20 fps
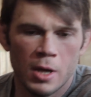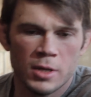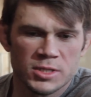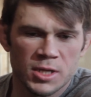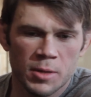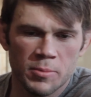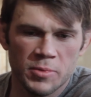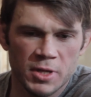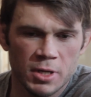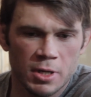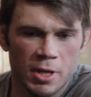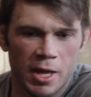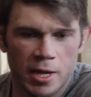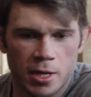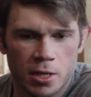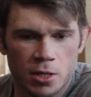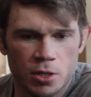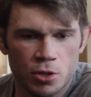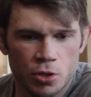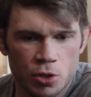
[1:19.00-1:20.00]
Something
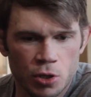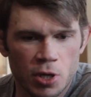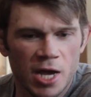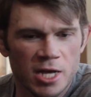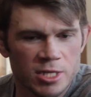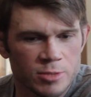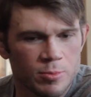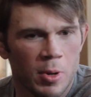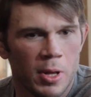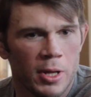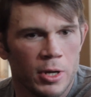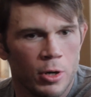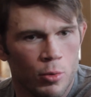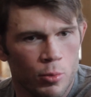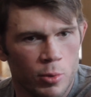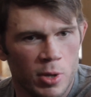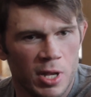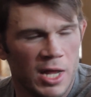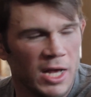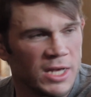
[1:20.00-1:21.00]
like, you guys probably
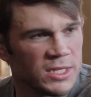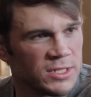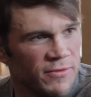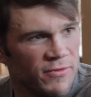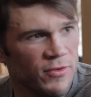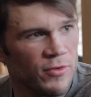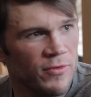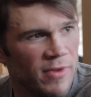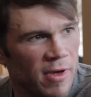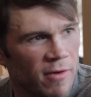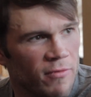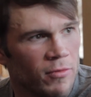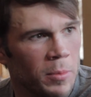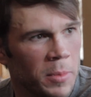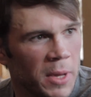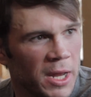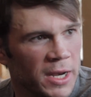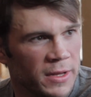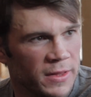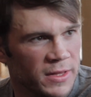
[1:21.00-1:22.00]
don't realize if you've never
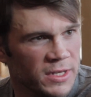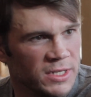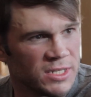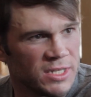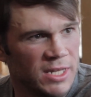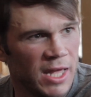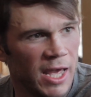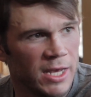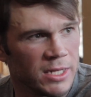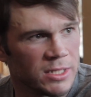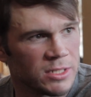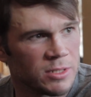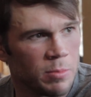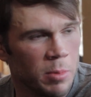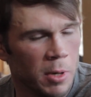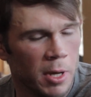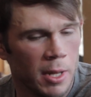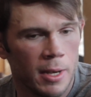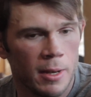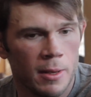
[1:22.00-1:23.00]
been to the States,
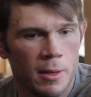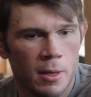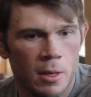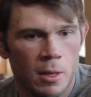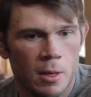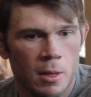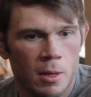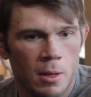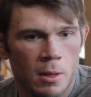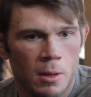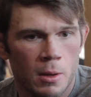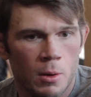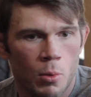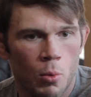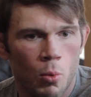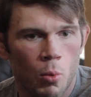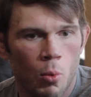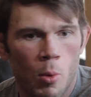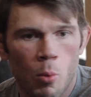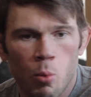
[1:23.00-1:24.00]
but
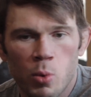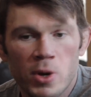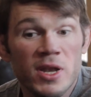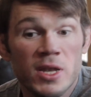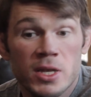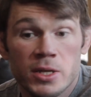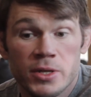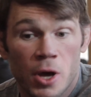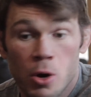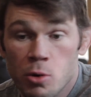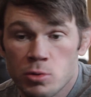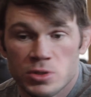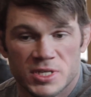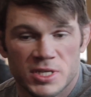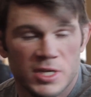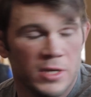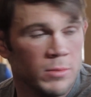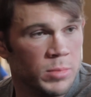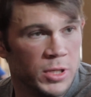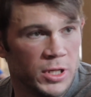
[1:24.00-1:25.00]
we don't
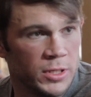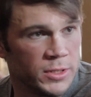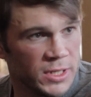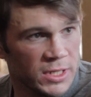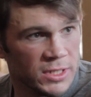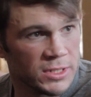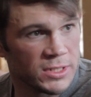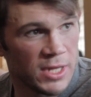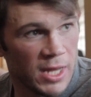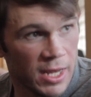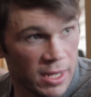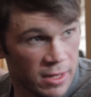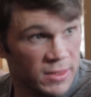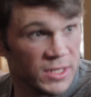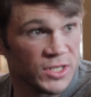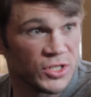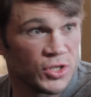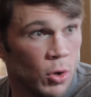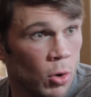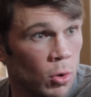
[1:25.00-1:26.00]
see buildings like
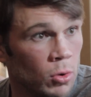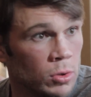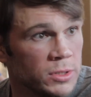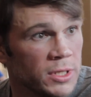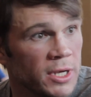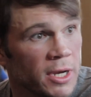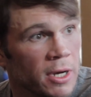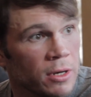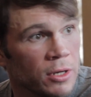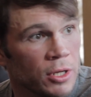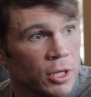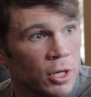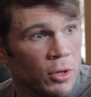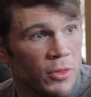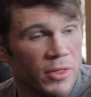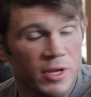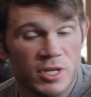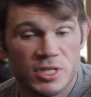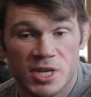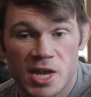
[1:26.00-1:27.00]
this old here.
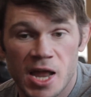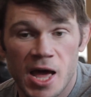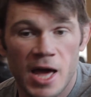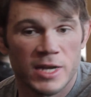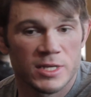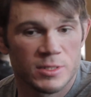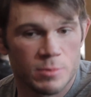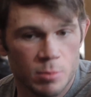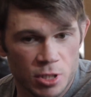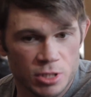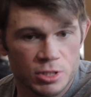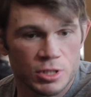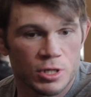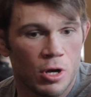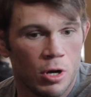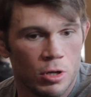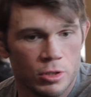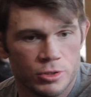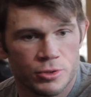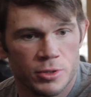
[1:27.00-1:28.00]
There's not as much
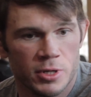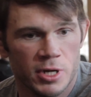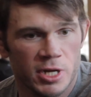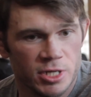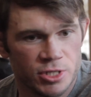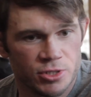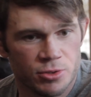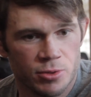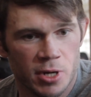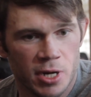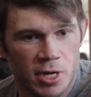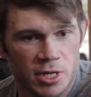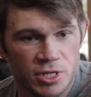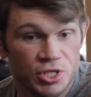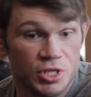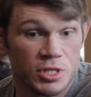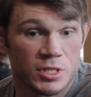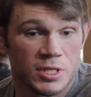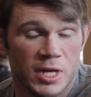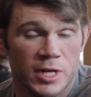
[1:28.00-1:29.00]
culture and history. And
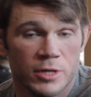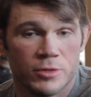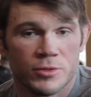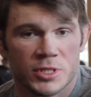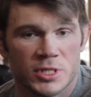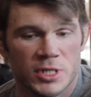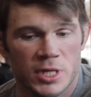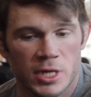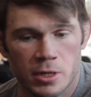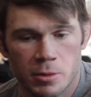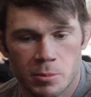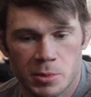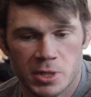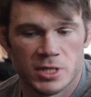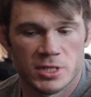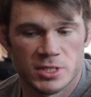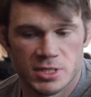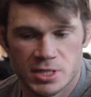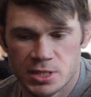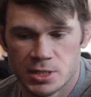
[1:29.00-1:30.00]
it's just interesting to me
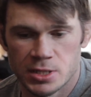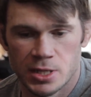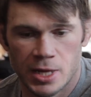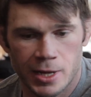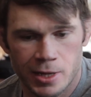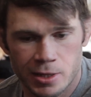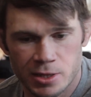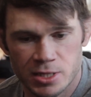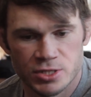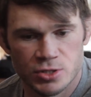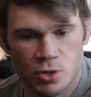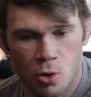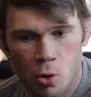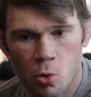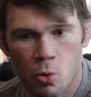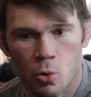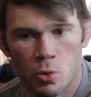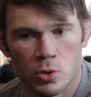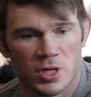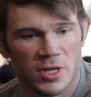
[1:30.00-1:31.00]
to see like these
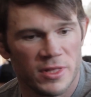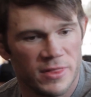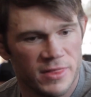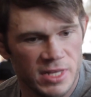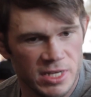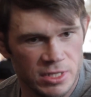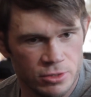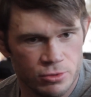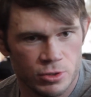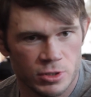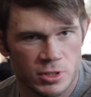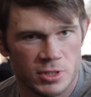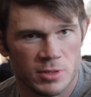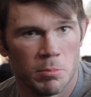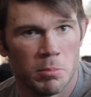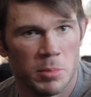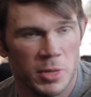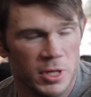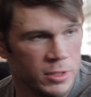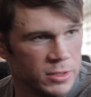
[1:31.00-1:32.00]
old cathedrals
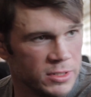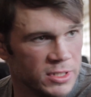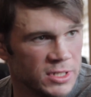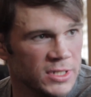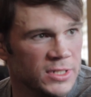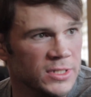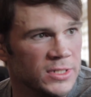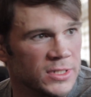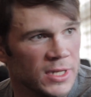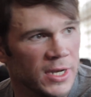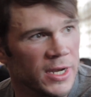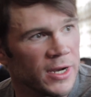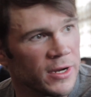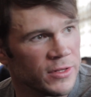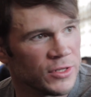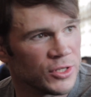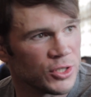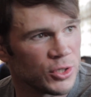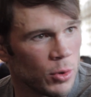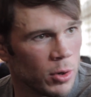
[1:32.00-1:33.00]
and buildings and hear
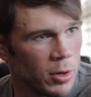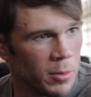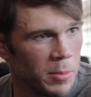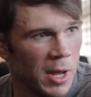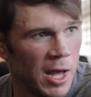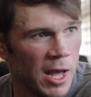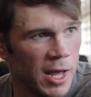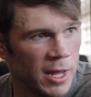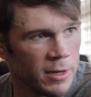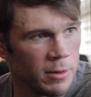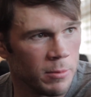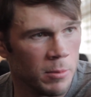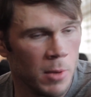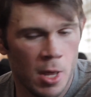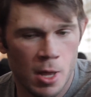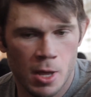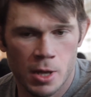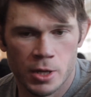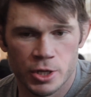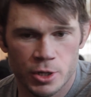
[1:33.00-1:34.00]
the story behind them.
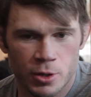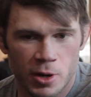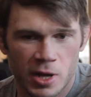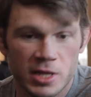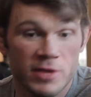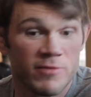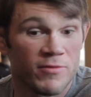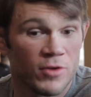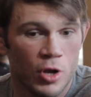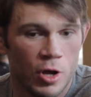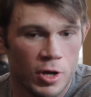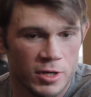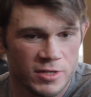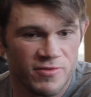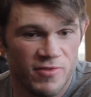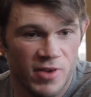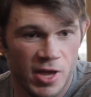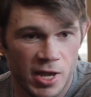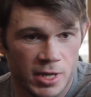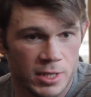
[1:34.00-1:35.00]
I live in
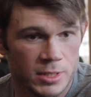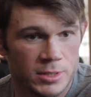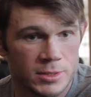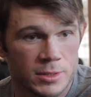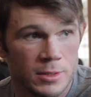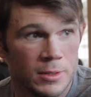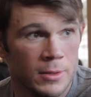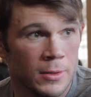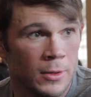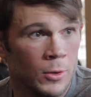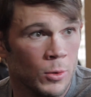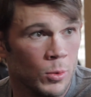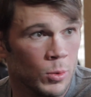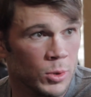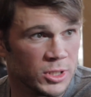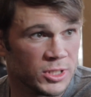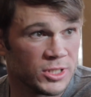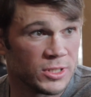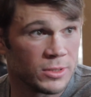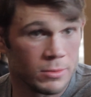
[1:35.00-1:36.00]
Las Vegas,
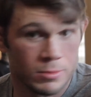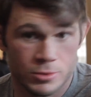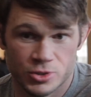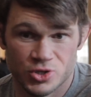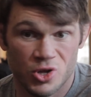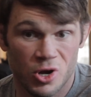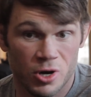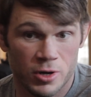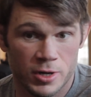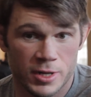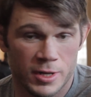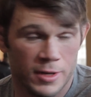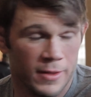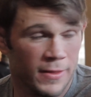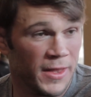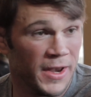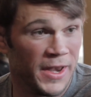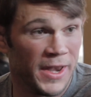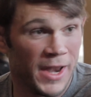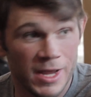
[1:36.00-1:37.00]
which started
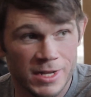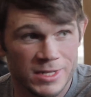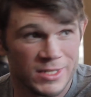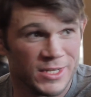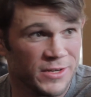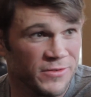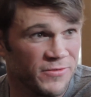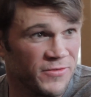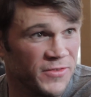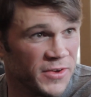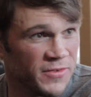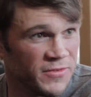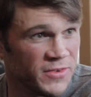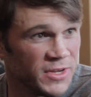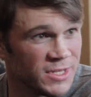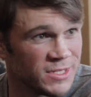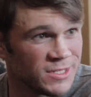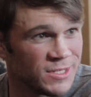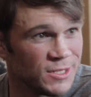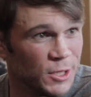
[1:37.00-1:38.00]
in the
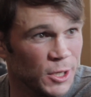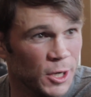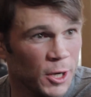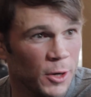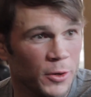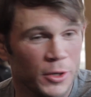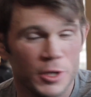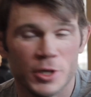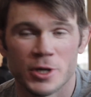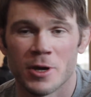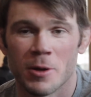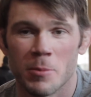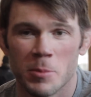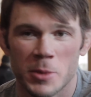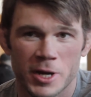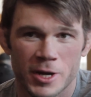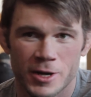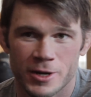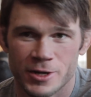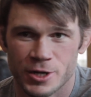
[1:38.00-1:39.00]
1950s, and you come
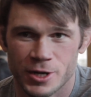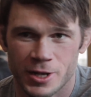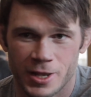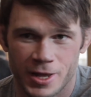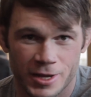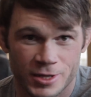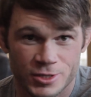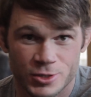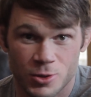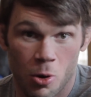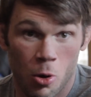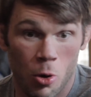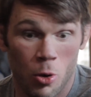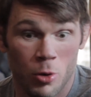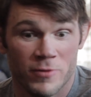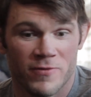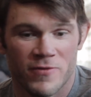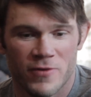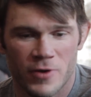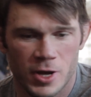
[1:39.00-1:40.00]
here and you're like, so
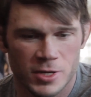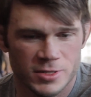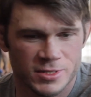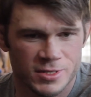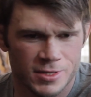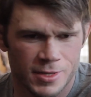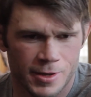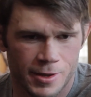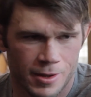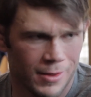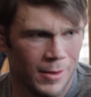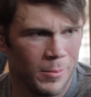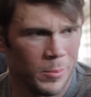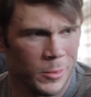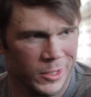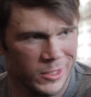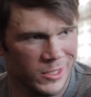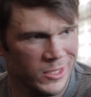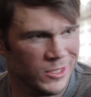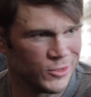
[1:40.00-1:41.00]
old for us is like, that
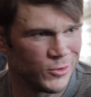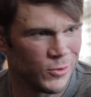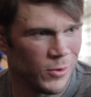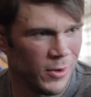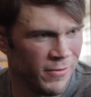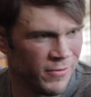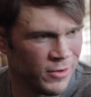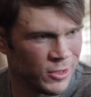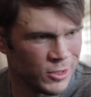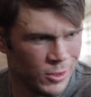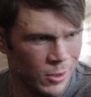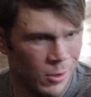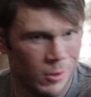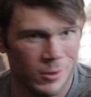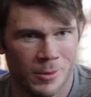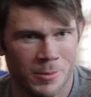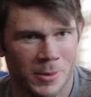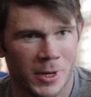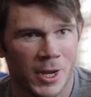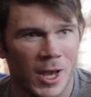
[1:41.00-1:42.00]
building's 12 years
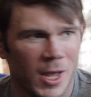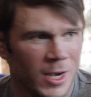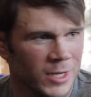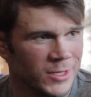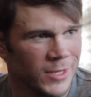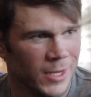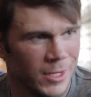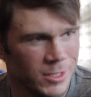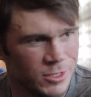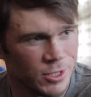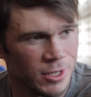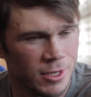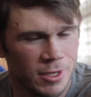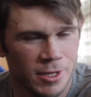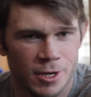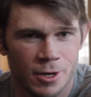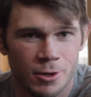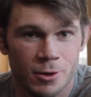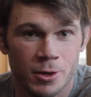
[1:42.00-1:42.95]
old. Oh my God, it's ancient,